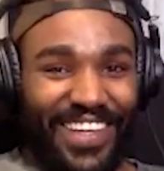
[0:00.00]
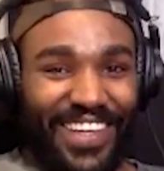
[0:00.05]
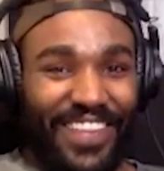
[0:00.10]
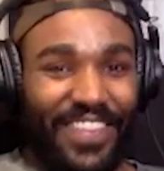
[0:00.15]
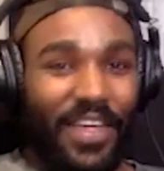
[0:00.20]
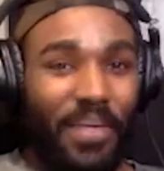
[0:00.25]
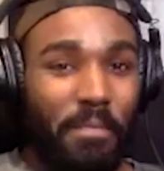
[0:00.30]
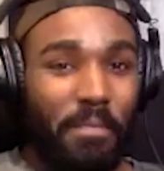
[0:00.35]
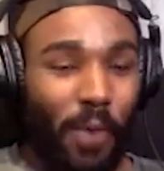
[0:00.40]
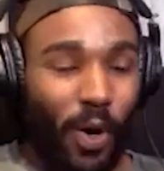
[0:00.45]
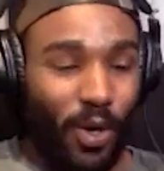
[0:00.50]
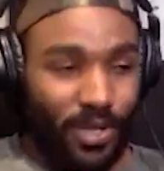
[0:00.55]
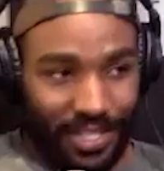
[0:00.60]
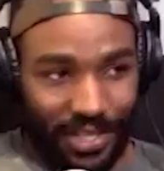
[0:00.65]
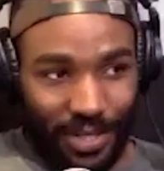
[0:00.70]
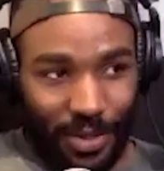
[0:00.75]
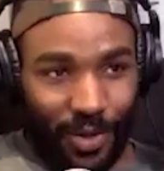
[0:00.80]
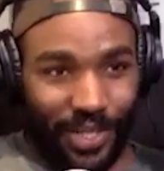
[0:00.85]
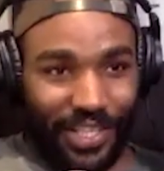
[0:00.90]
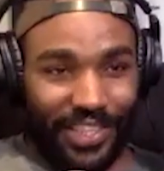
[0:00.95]
The most
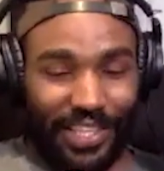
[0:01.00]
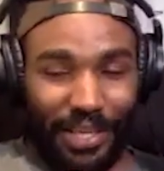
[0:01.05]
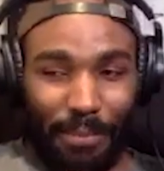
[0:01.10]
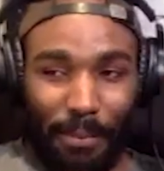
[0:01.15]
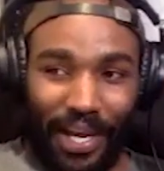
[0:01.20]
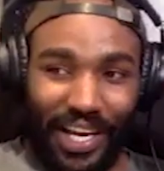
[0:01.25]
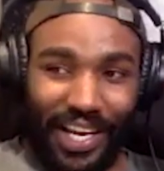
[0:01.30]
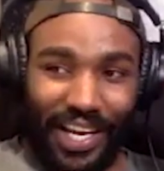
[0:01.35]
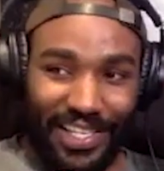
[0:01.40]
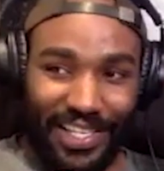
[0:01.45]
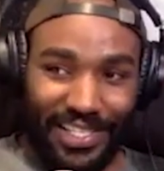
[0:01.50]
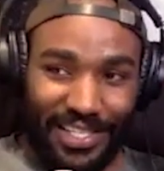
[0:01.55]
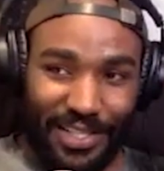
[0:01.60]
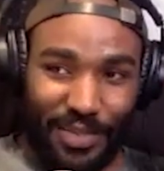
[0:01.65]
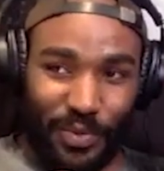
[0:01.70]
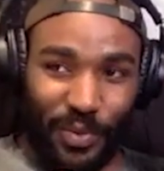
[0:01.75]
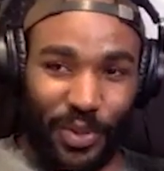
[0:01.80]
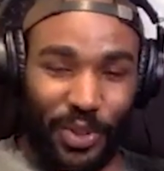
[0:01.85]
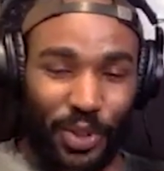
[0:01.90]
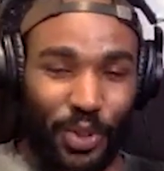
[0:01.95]
annoying thing my
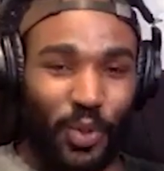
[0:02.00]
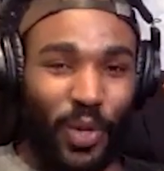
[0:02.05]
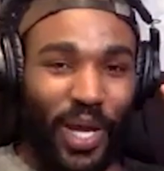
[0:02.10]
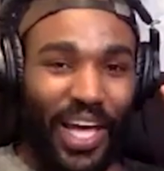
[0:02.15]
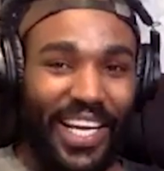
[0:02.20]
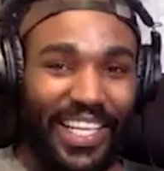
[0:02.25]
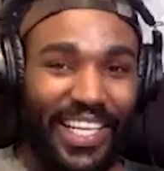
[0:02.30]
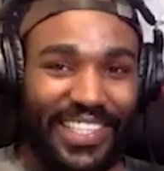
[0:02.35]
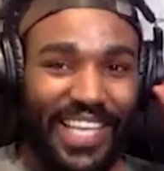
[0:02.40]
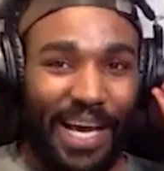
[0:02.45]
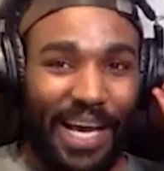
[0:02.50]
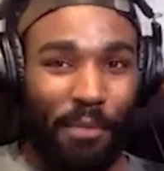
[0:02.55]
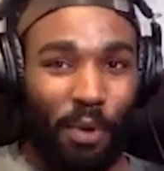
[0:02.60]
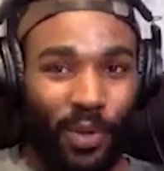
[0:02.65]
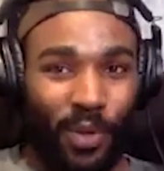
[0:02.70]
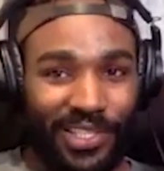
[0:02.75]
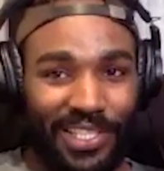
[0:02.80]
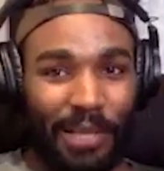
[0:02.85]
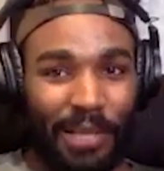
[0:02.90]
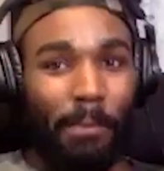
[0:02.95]
cousins would do anytime I
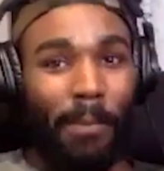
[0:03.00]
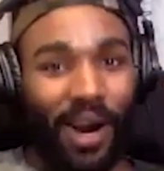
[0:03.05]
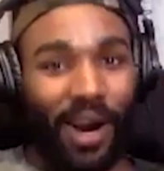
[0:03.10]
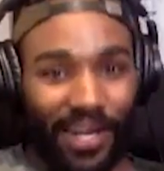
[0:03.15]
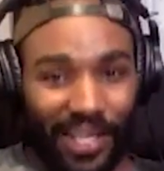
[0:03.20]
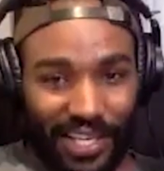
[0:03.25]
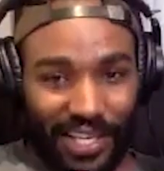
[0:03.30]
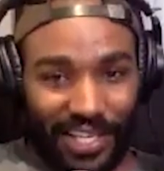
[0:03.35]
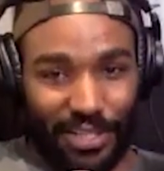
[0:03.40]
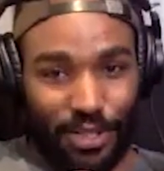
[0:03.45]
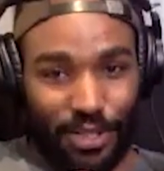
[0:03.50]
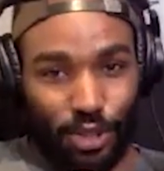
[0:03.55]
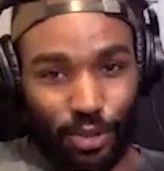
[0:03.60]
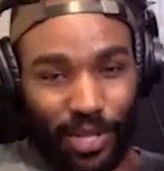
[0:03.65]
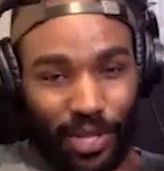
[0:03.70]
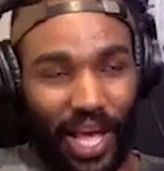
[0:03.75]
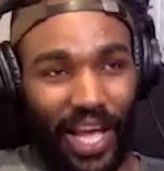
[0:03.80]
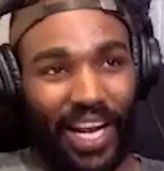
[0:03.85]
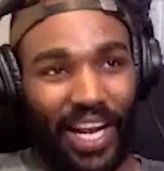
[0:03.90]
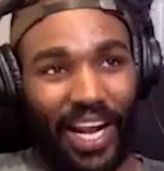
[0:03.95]
went to the market in
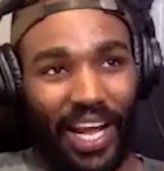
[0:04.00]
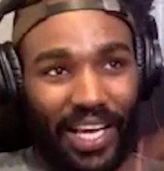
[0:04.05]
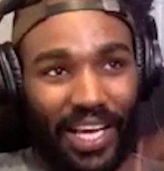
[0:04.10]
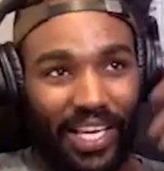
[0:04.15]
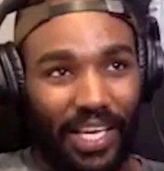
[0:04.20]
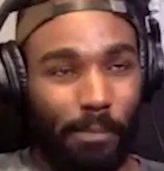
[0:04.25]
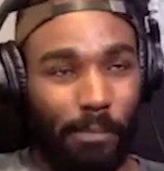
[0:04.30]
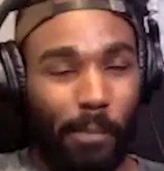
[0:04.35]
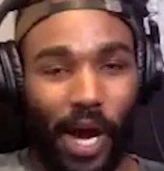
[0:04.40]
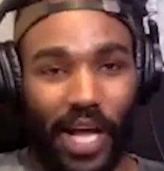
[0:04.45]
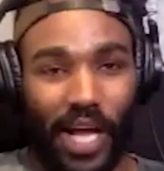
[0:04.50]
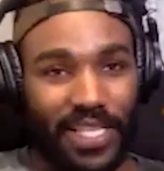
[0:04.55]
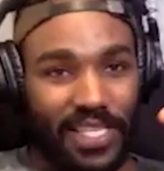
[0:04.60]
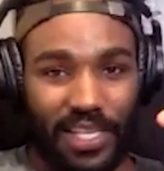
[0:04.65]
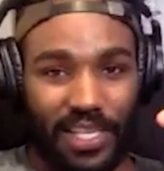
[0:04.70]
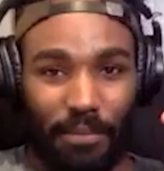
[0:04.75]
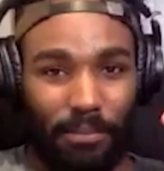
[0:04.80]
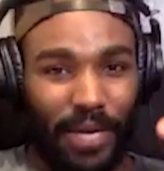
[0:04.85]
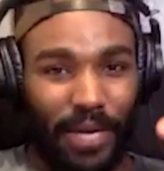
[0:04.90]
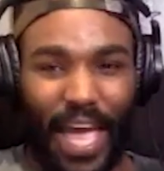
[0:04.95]
Sudan and I bought
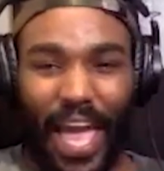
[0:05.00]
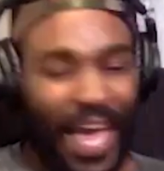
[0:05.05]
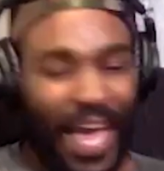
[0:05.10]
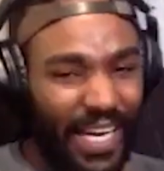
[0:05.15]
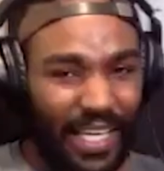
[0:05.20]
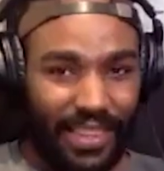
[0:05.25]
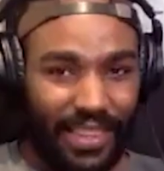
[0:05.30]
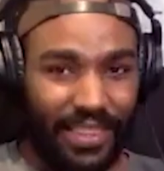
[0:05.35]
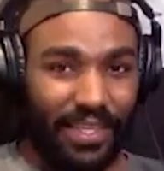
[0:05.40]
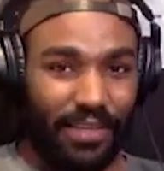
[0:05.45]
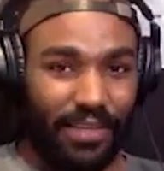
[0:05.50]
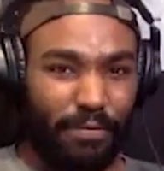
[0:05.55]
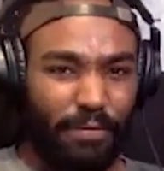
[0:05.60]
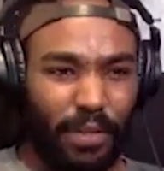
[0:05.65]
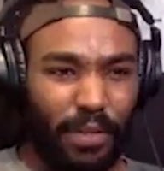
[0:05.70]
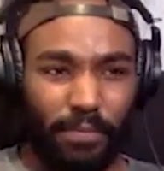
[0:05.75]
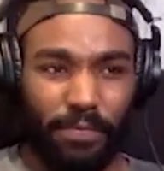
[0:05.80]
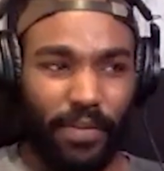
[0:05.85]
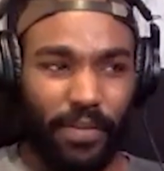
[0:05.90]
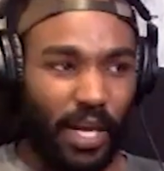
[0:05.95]
something, anything,
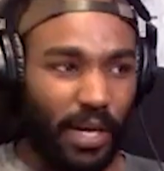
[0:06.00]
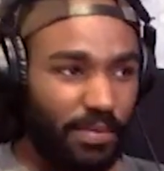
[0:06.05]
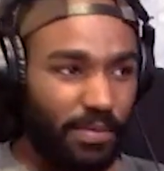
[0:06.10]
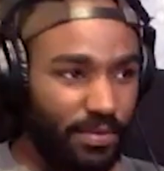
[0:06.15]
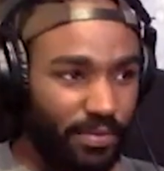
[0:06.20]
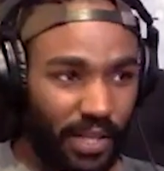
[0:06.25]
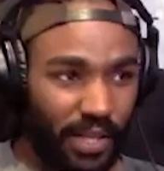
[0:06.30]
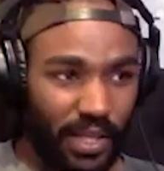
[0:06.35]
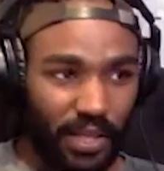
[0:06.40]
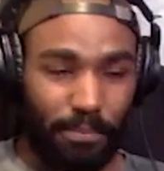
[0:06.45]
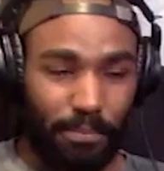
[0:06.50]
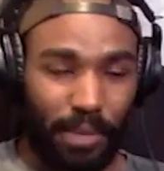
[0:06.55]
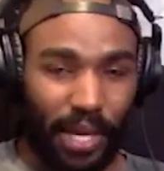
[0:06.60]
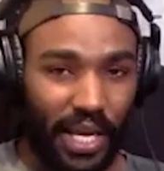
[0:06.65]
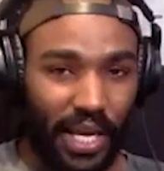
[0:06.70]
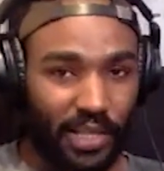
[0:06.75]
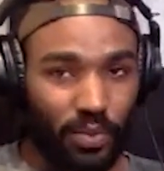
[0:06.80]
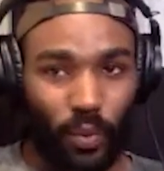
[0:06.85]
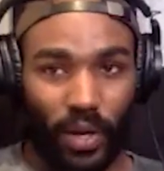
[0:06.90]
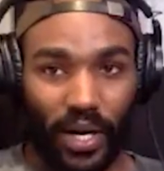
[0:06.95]
flip flops, fucking
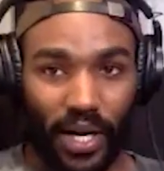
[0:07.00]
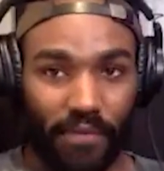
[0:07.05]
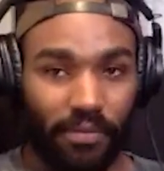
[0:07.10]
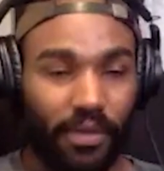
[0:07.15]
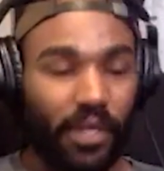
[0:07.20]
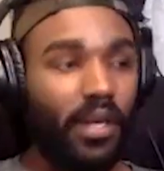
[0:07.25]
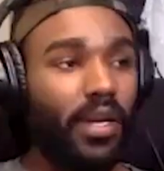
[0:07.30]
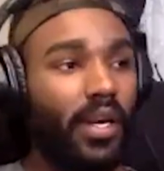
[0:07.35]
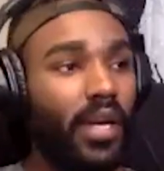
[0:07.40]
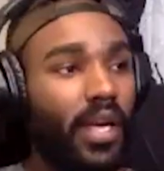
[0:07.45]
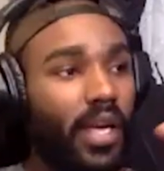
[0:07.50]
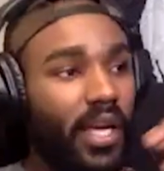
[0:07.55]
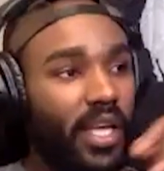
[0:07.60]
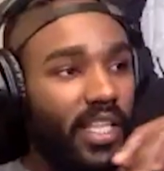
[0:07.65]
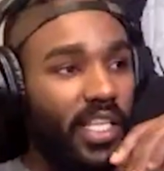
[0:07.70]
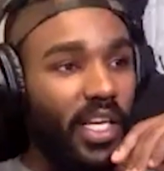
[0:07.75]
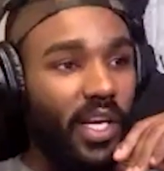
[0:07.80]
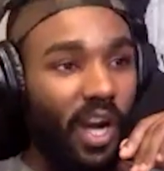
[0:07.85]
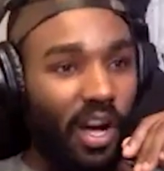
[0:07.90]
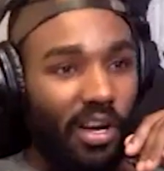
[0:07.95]
pants, whatever,
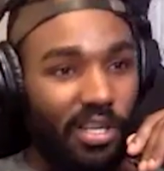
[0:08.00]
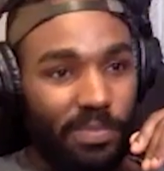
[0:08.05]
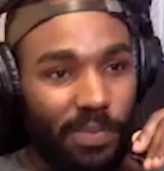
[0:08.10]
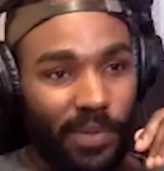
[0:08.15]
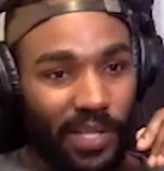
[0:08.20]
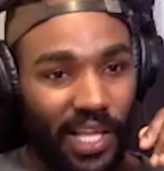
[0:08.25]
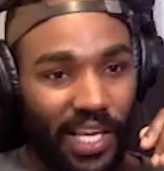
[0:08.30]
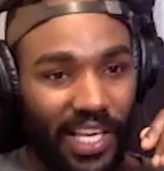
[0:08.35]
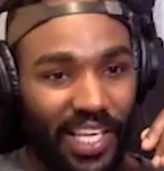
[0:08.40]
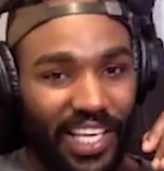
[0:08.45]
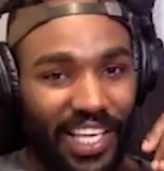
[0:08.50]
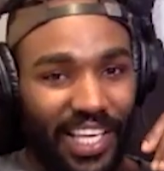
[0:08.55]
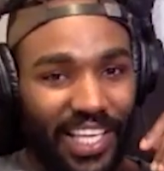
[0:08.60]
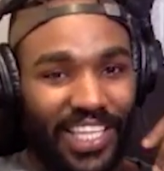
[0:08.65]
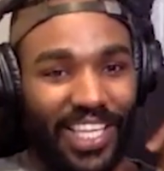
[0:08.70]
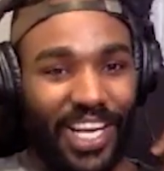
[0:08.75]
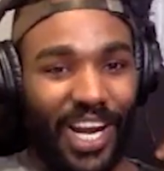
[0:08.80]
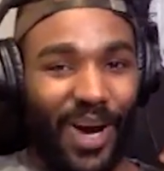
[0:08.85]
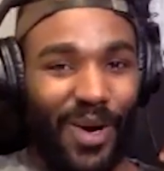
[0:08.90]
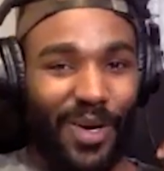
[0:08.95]
they'd always be like,
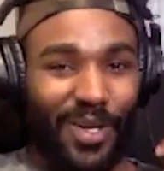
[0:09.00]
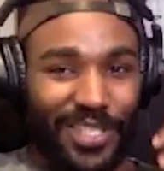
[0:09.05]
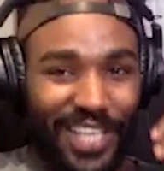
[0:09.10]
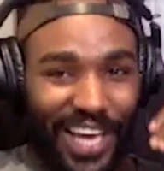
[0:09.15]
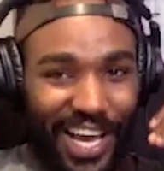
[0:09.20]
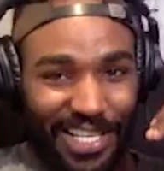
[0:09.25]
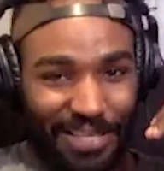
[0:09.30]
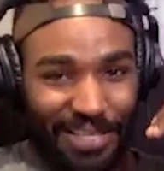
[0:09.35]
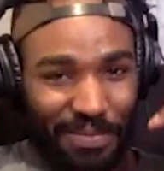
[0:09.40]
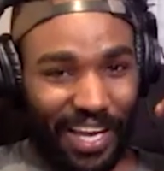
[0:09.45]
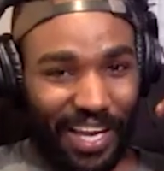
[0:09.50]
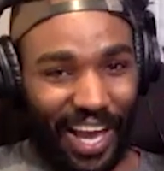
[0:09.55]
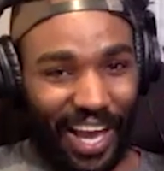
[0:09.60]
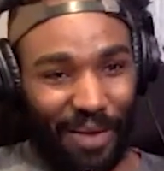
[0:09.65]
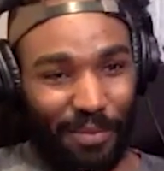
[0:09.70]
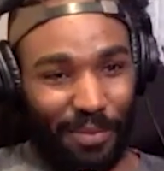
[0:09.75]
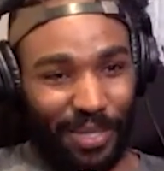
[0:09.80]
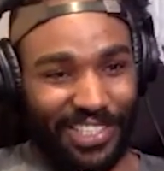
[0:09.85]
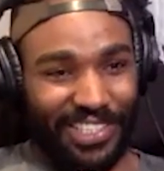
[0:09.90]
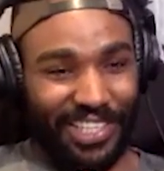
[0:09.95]
they'd always ask me
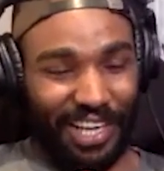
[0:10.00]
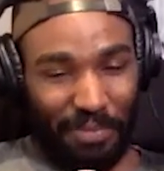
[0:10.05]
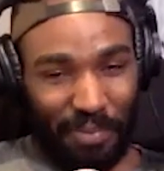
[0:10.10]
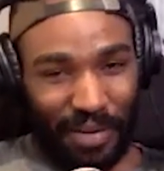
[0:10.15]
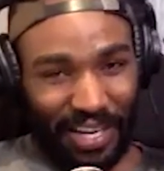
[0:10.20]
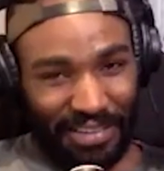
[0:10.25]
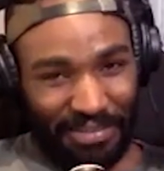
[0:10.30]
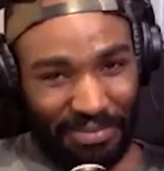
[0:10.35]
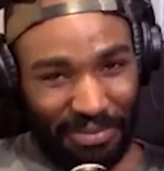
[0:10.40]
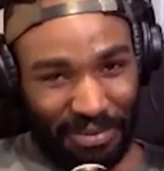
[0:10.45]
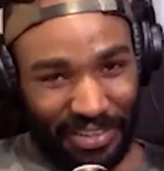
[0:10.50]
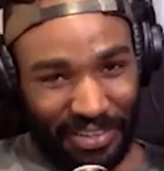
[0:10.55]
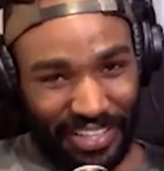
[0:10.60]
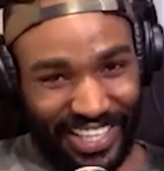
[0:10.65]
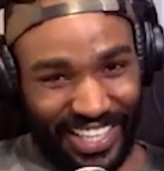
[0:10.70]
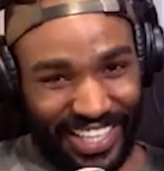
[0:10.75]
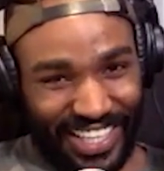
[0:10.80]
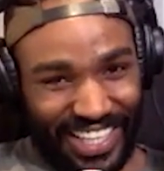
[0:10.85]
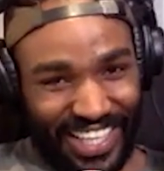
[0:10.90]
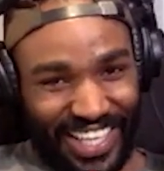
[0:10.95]
how much I paid for
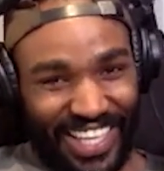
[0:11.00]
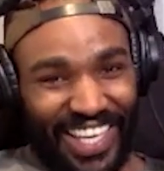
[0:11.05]
it.